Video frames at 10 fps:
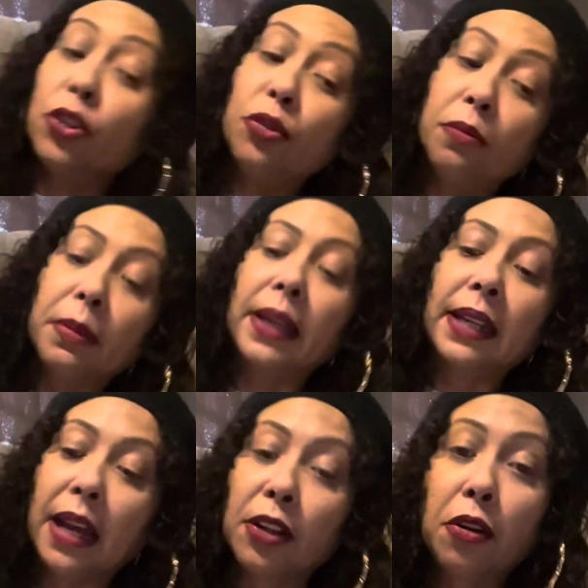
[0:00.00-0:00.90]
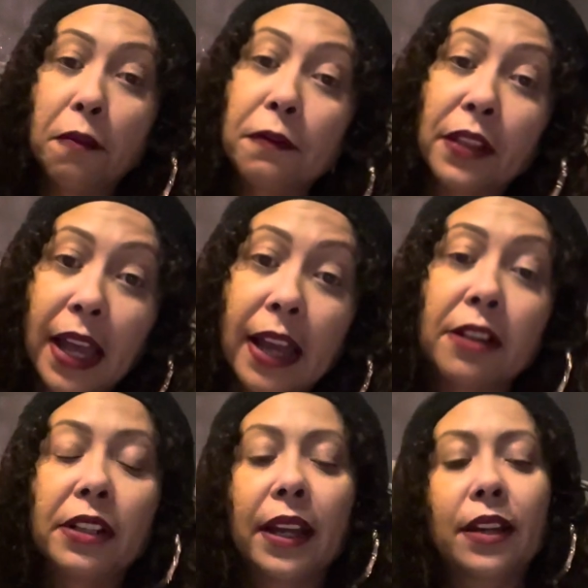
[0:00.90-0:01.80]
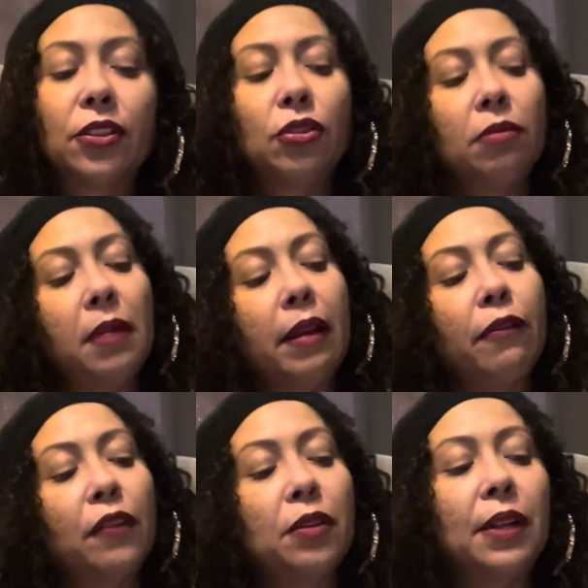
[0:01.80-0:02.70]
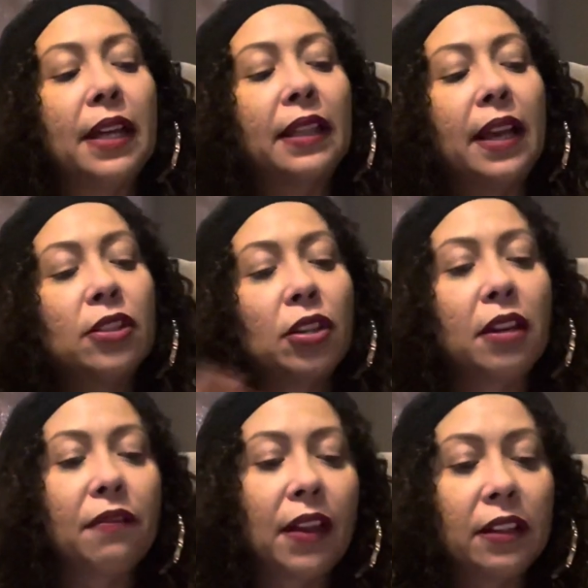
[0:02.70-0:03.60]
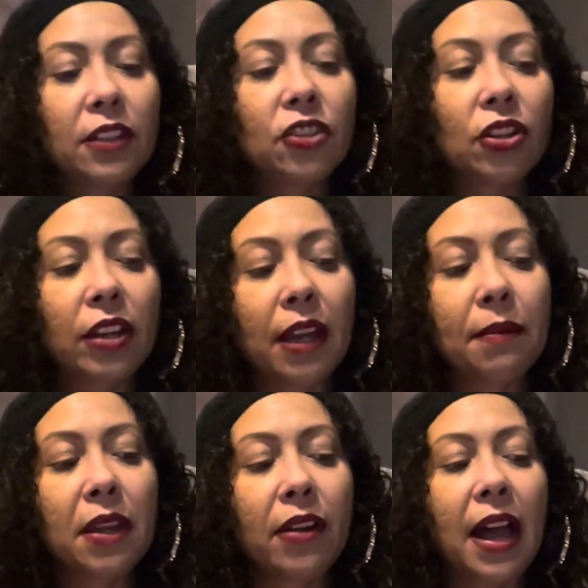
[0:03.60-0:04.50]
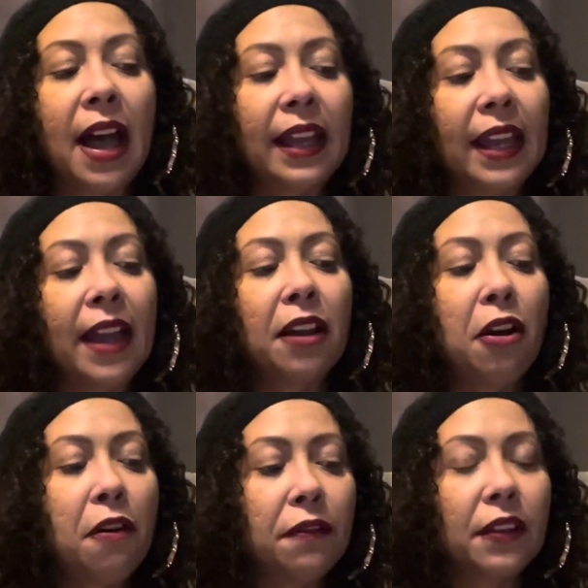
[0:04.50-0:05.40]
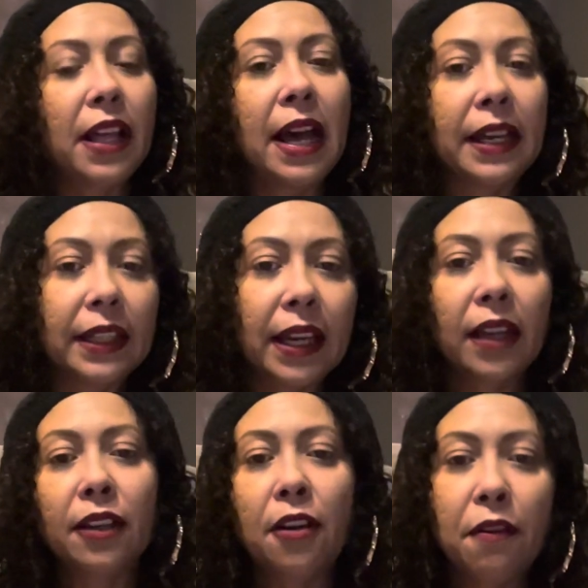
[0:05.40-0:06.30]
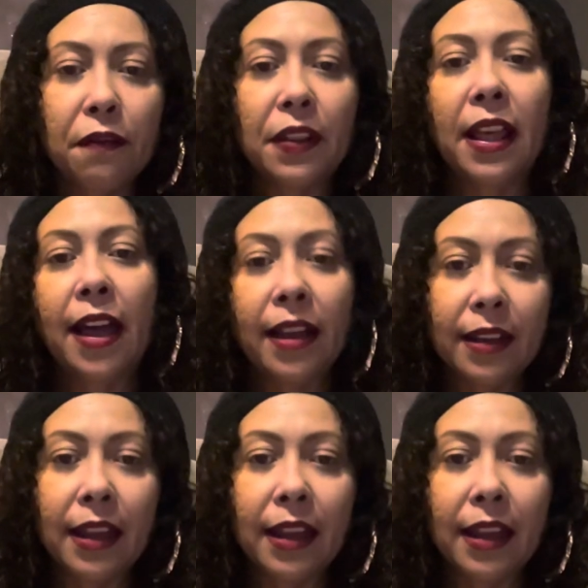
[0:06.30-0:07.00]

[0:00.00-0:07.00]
You may not go for that, okay? Because you might feel like they took advantage. Okay, I'm hearing, I can't go for that, can't go for that.